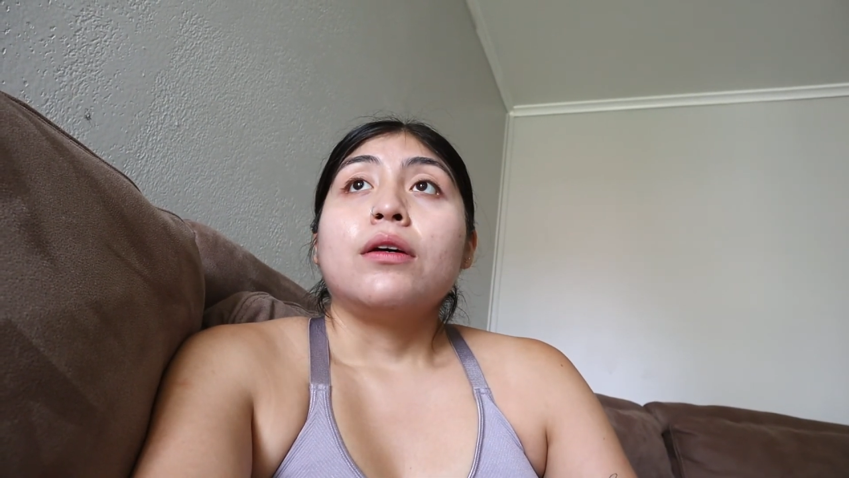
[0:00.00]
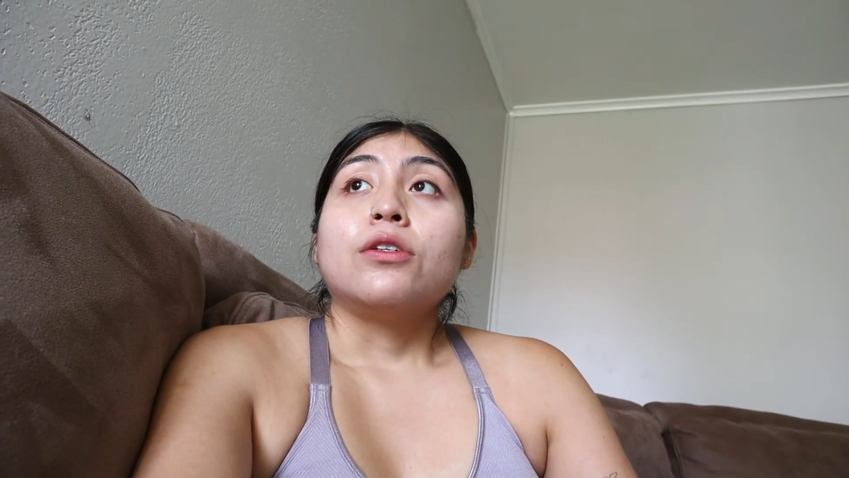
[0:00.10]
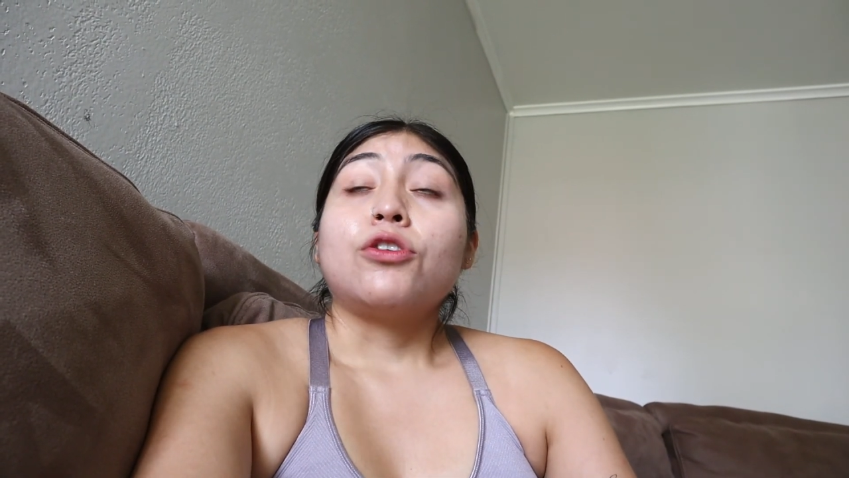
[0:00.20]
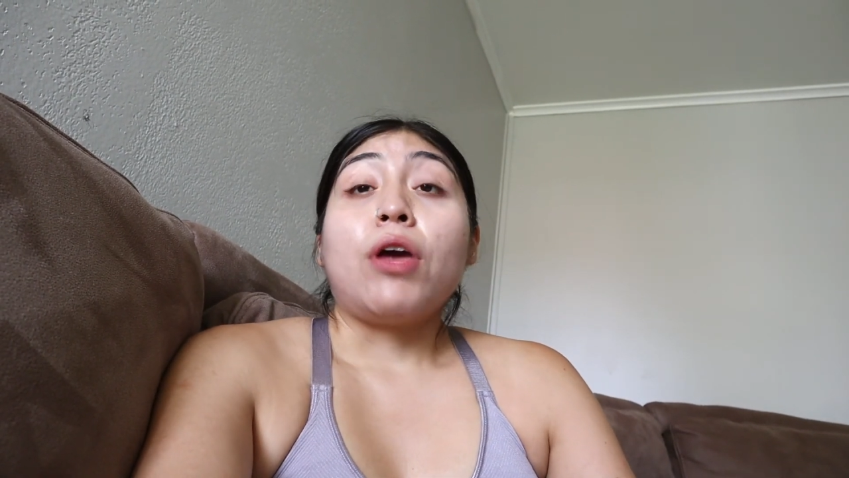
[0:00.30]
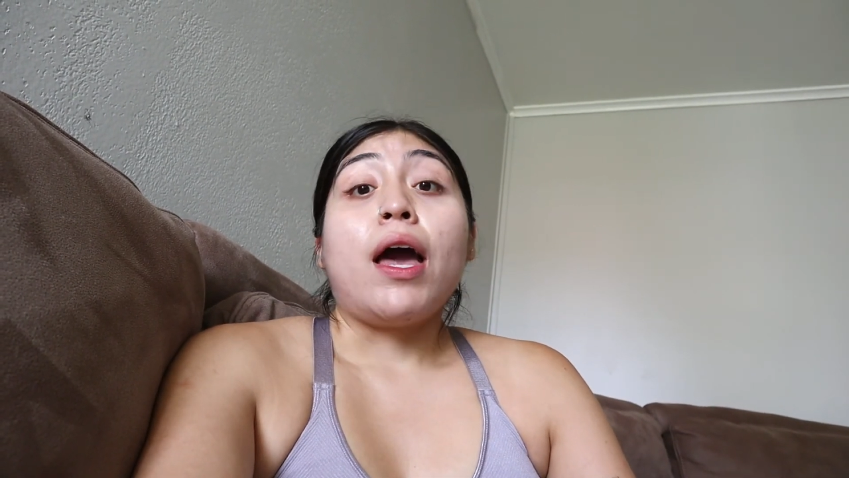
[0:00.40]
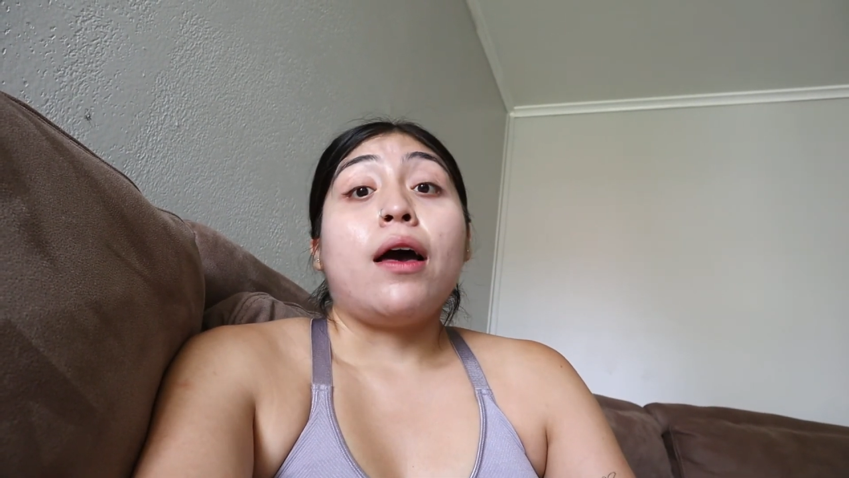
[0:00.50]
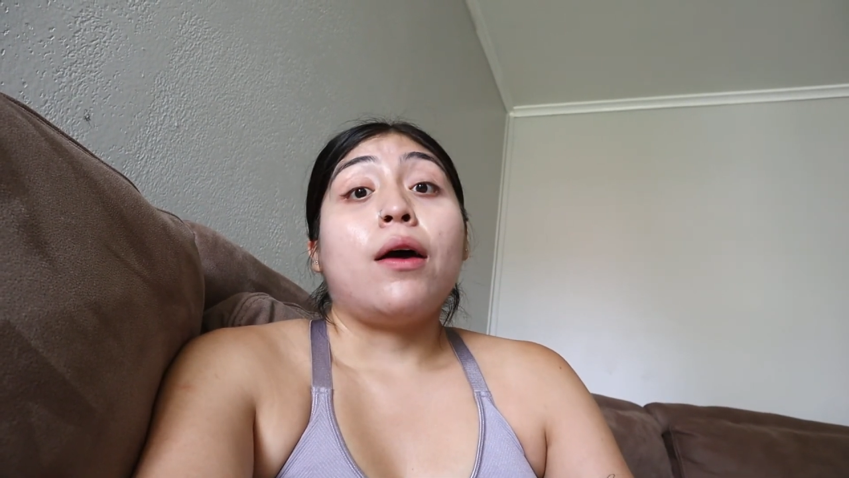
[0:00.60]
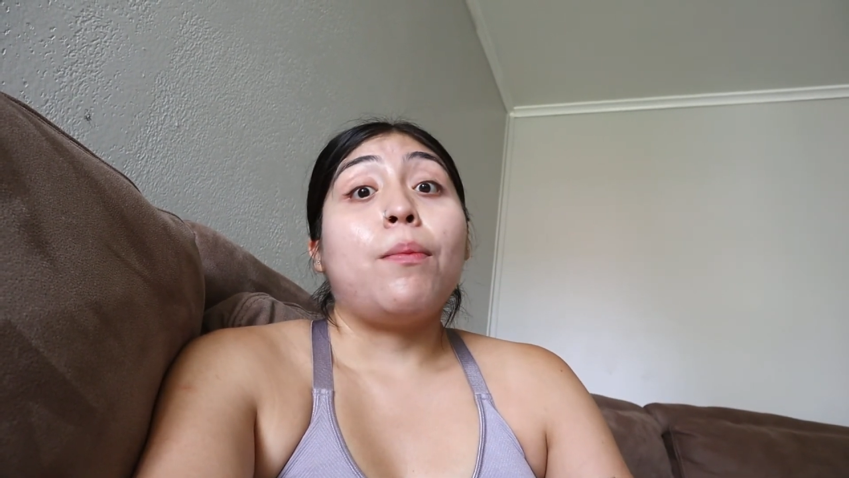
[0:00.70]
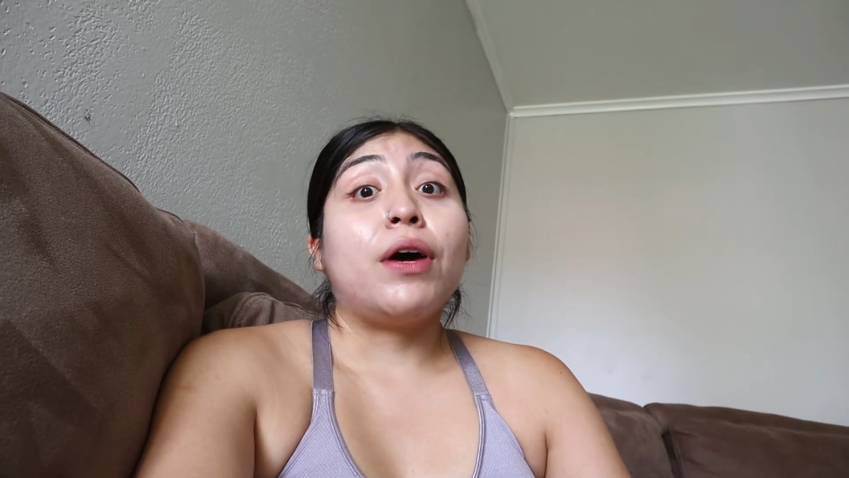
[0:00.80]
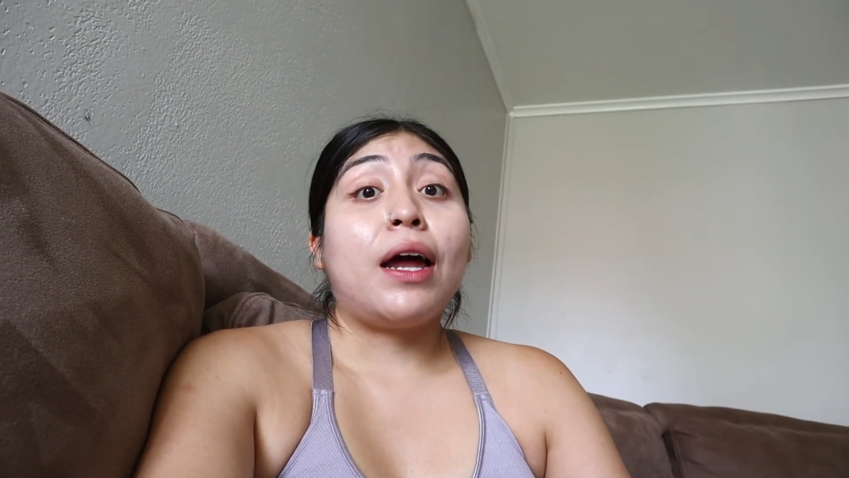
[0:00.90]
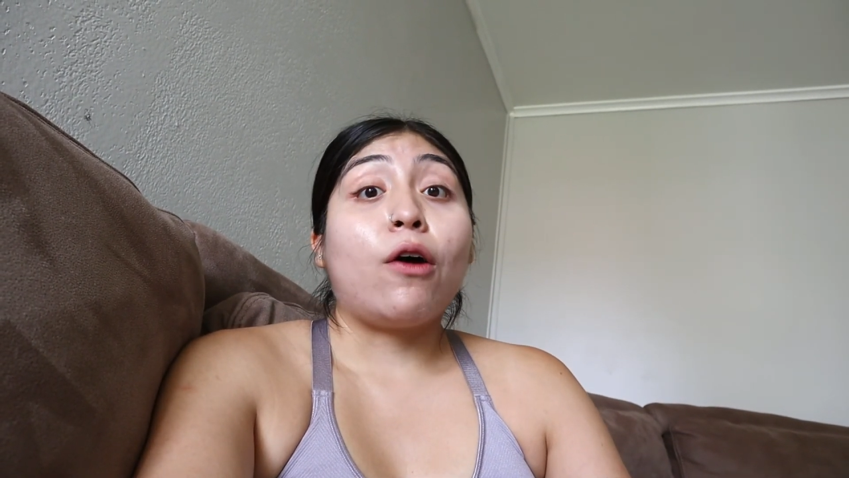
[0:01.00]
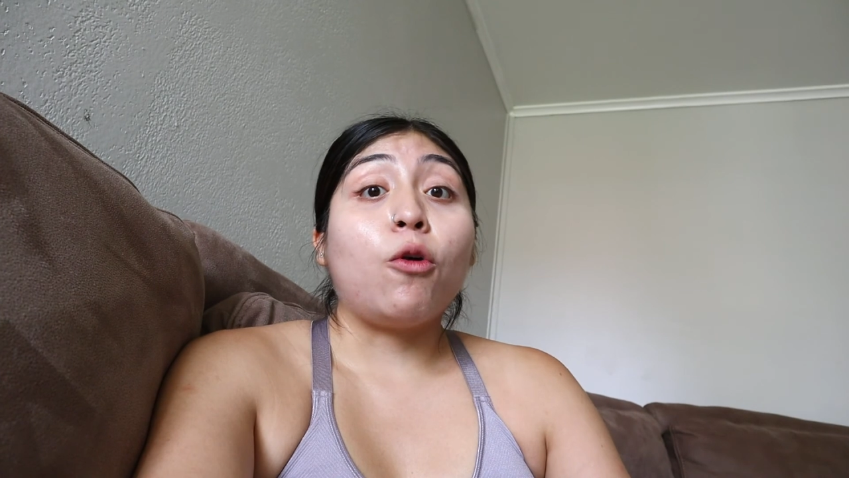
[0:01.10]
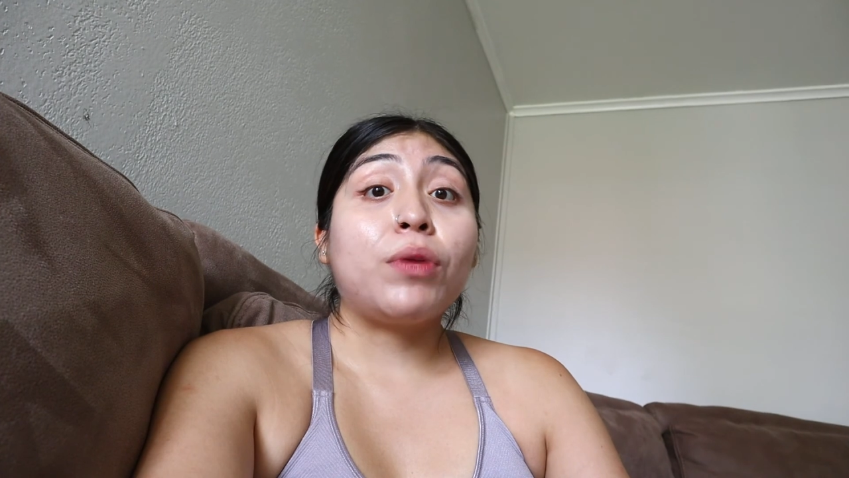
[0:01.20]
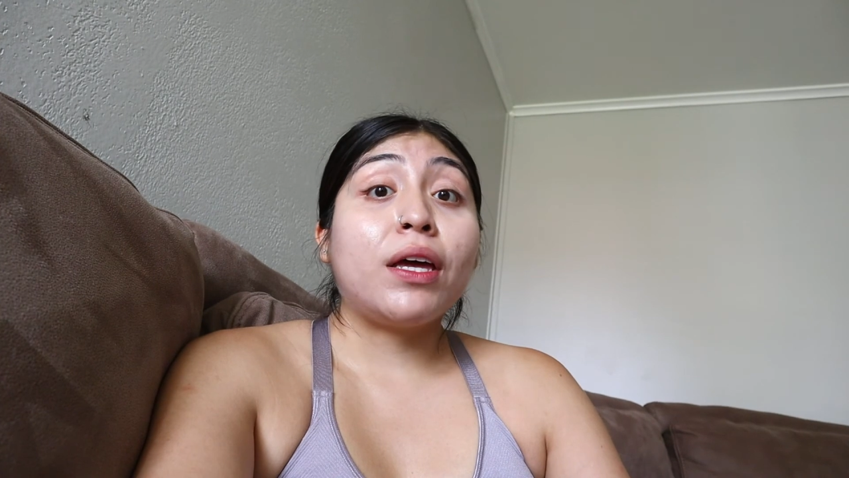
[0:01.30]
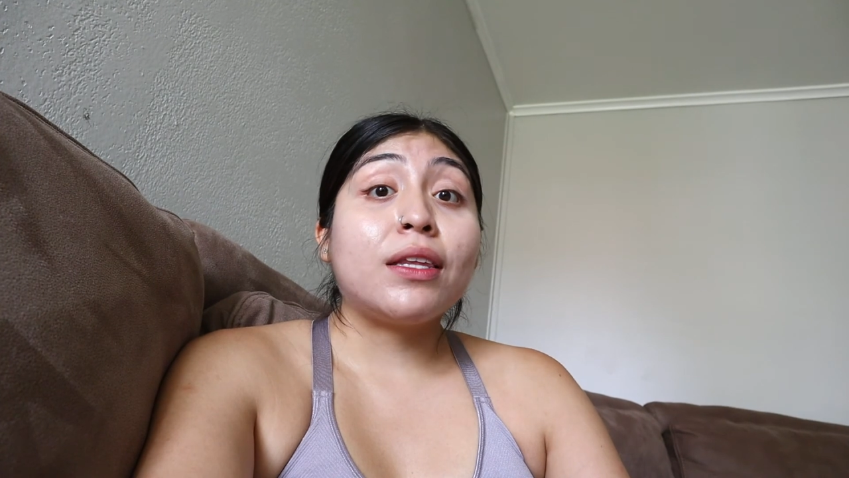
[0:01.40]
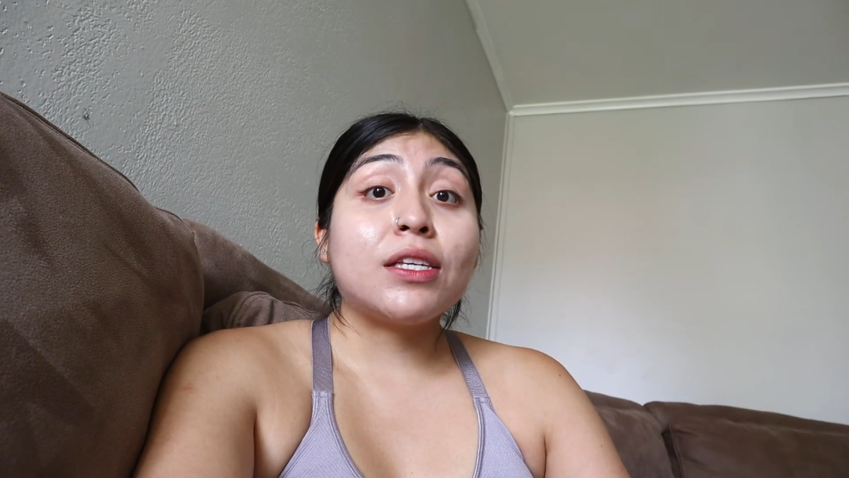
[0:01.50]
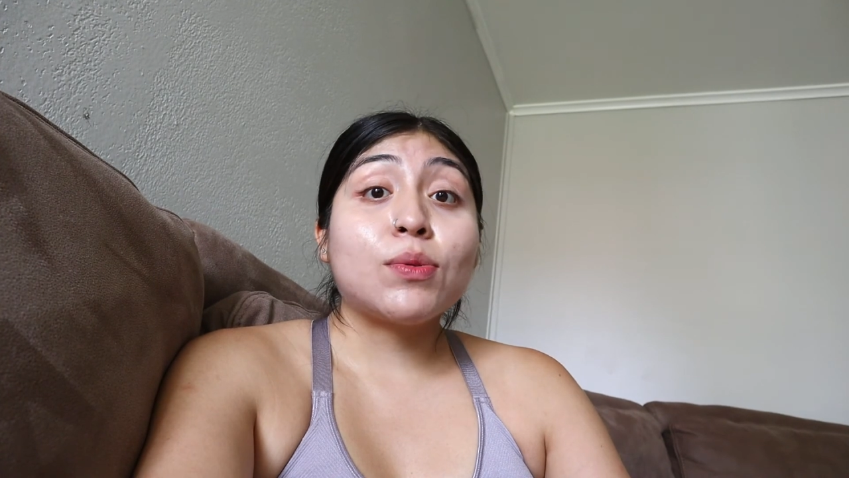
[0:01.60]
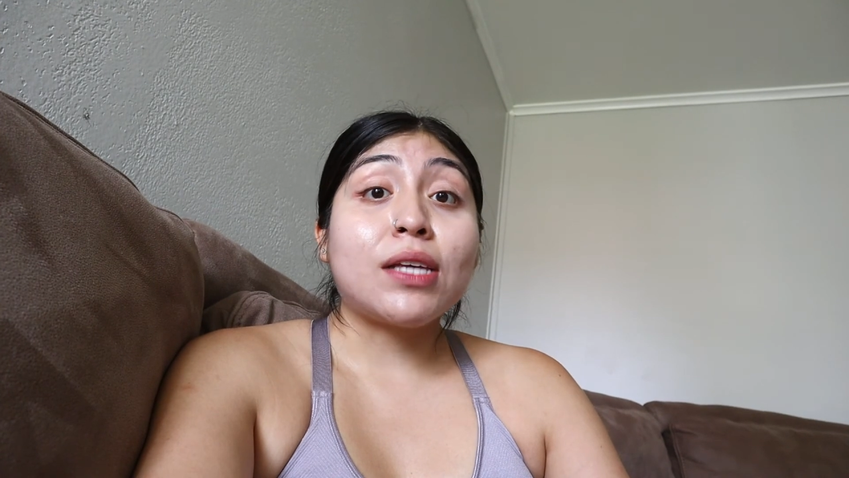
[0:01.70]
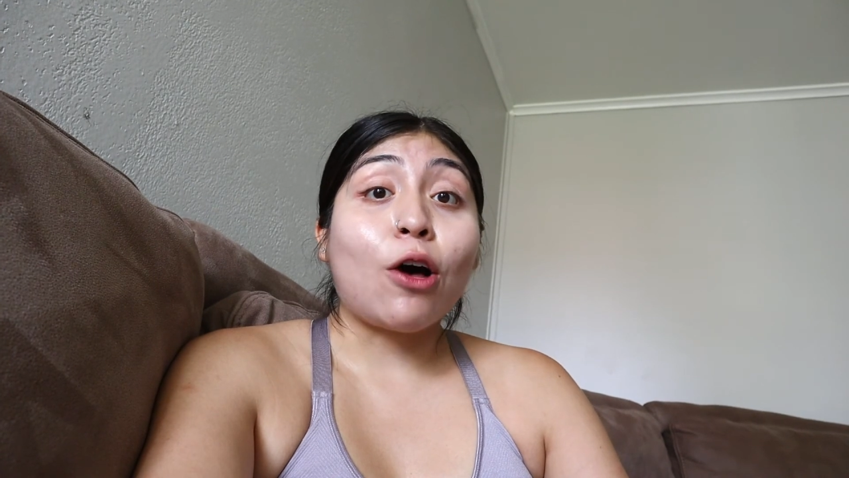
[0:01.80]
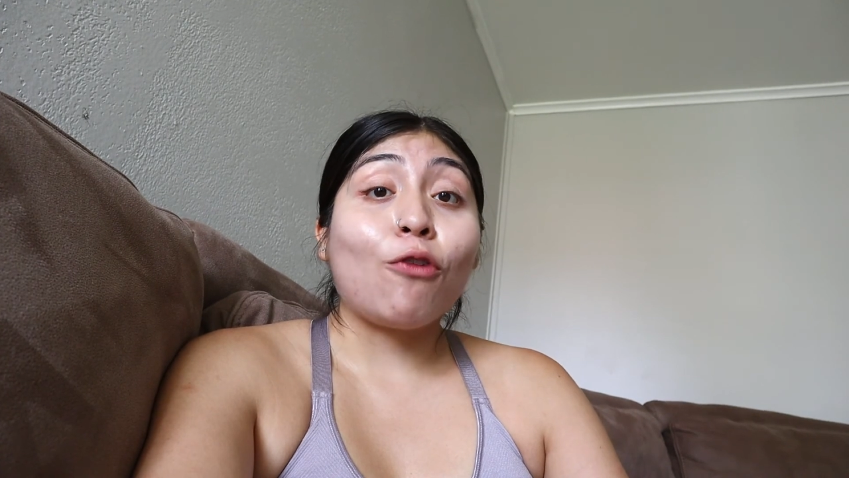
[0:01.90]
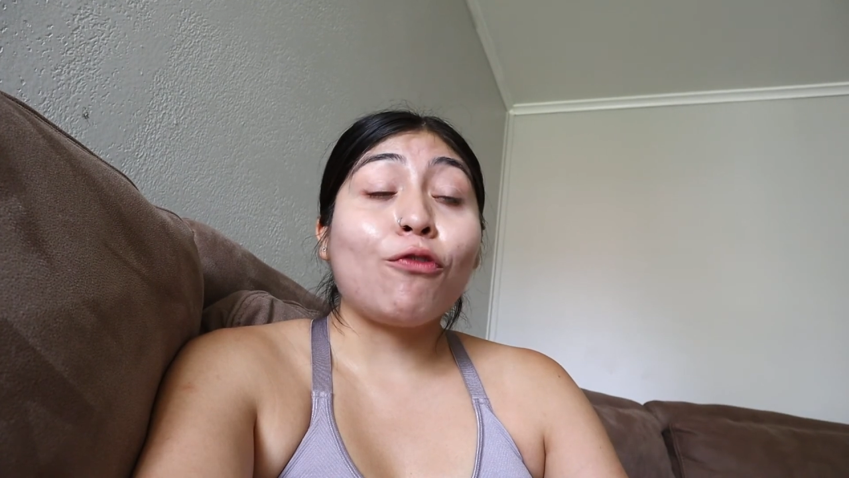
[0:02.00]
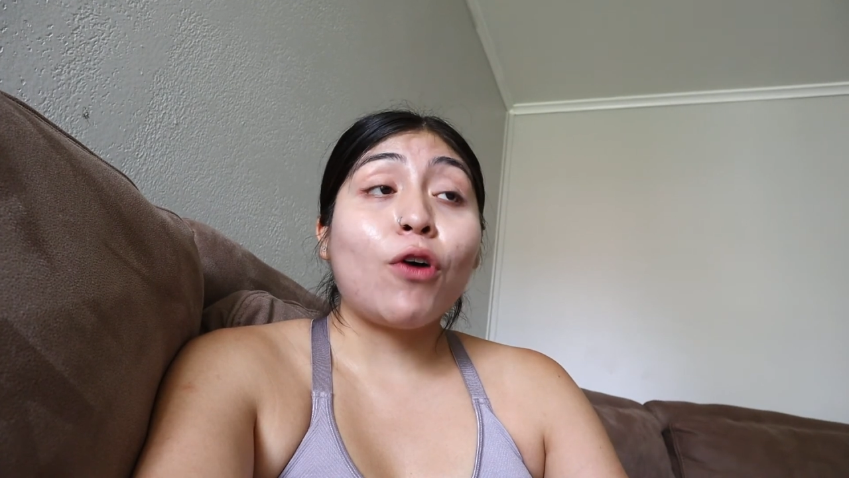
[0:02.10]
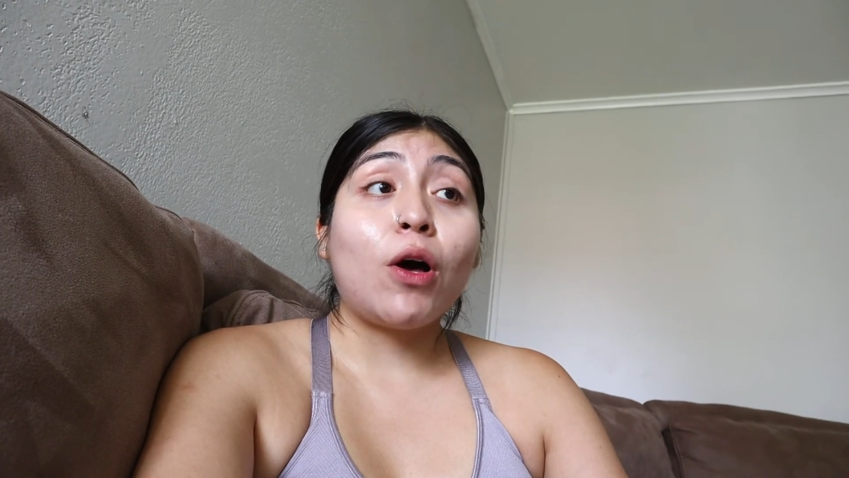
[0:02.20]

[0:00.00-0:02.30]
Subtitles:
So yeah, but I hope that this was helpful.